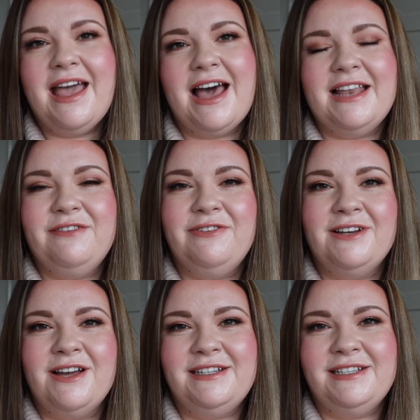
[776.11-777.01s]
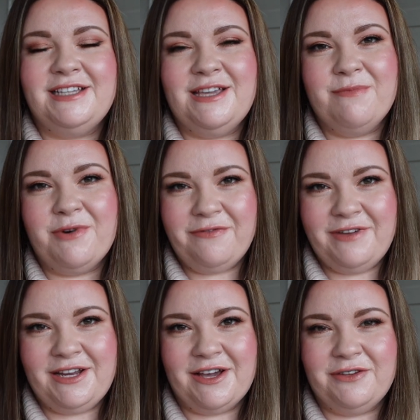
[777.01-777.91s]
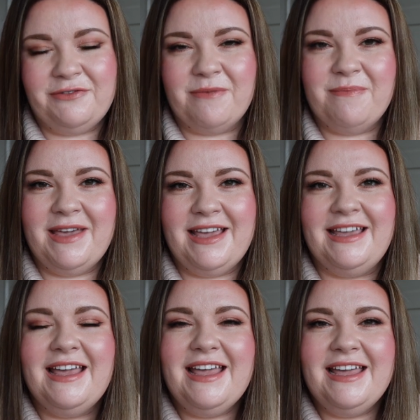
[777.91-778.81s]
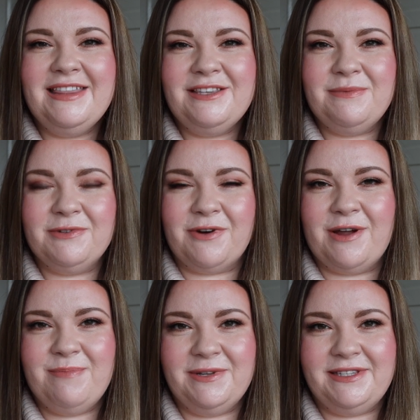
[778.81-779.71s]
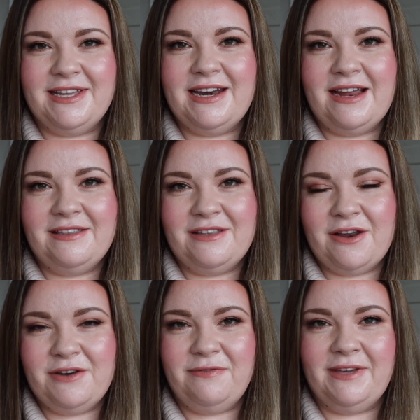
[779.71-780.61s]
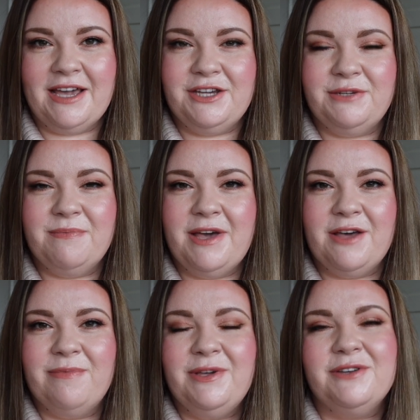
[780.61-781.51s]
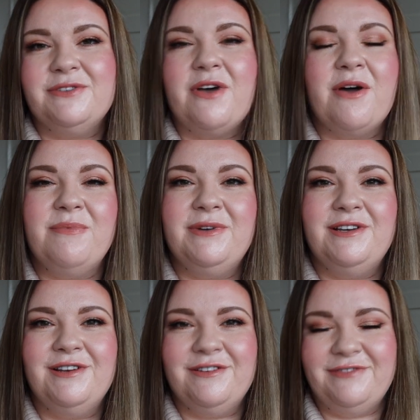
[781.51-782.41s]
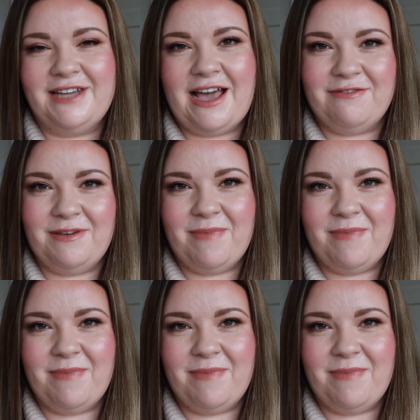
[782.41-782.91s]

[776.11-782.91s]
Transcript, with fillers: and if you'd like to see more videos from me, hit the subscribe button and the notification bell because I would love to have you